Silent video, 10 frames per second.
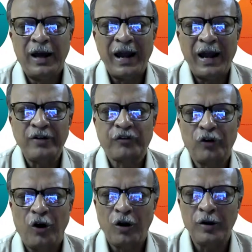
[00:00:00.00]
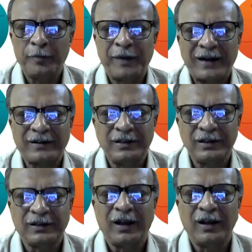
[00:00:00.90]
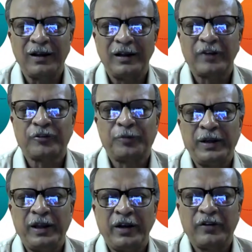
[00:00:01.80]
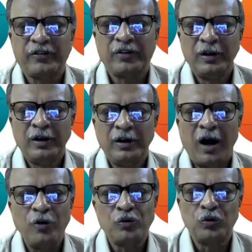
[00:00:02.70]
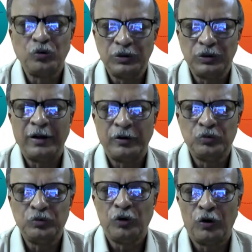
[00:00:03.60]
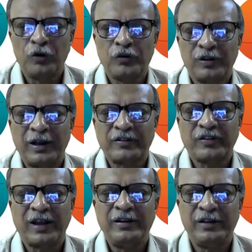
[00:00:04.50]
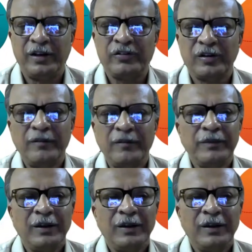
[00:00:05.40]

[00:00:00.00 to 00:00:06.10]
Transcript: hands-on practical experience how to do those exercises.